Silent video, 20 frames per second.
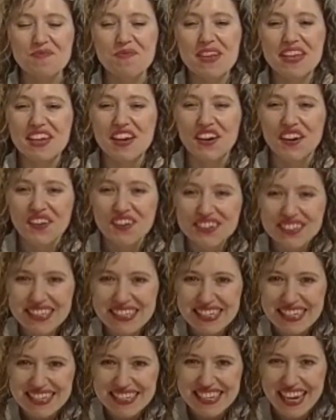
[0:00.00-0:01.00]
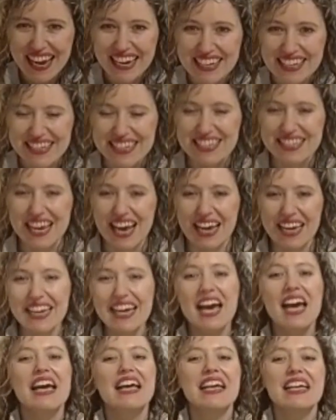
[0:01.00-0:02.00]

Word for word: Because it's a challenge day,